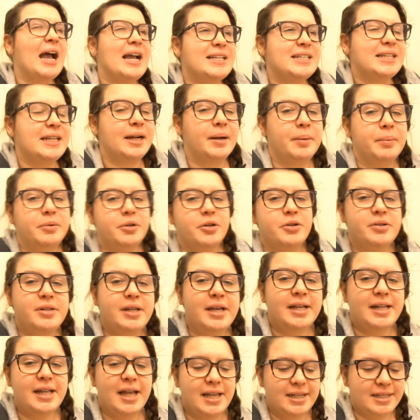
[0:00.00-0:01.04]
sit up too
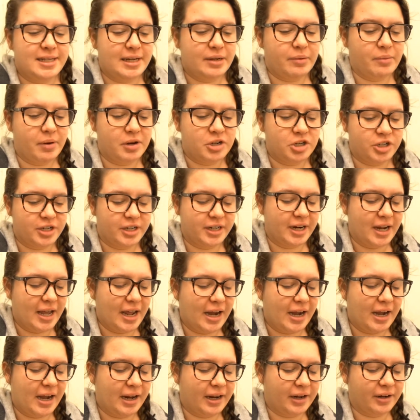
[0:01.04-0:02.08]
late last night watching an
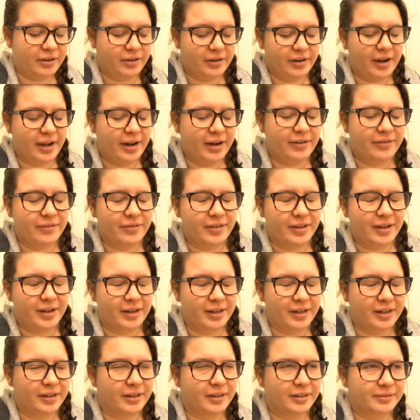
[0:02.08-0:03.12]
editing creative
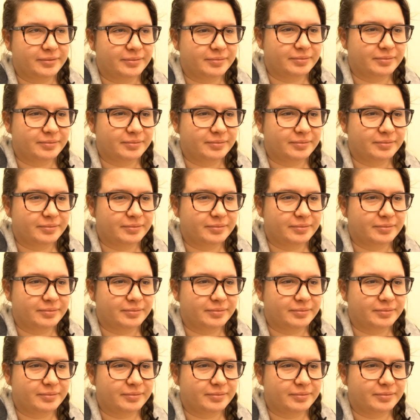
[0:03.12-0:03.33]
thing, and